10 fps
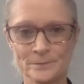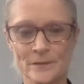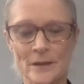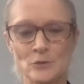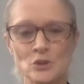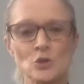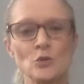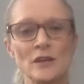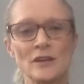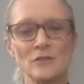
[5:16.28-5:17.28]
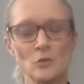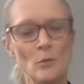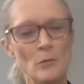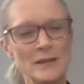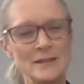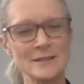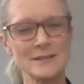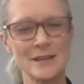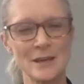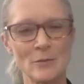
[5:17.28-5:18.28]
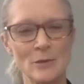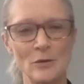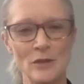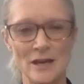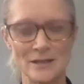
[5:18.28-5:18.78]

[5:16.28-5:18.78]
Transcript: I'm just going to give you a minute to think about that.